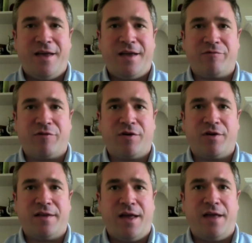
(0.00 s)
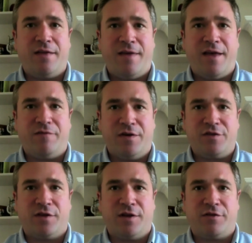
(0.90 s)
take effort and take
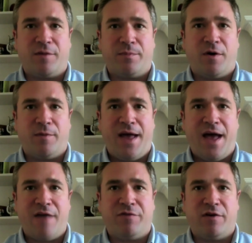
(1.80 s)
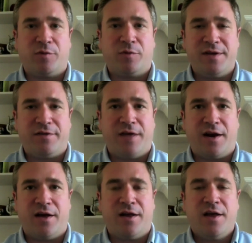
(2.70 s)
vigilance on, on behalf of
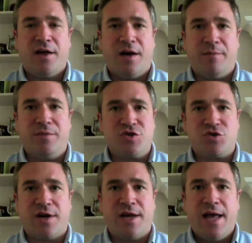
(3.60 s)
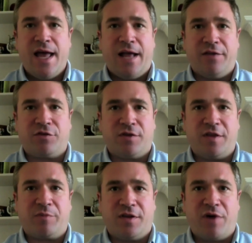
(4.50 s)
louisiana uh, missouri and certainly
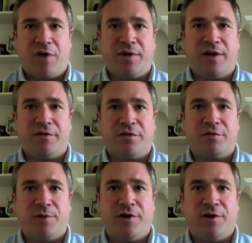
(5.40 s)
the private plaintiffs as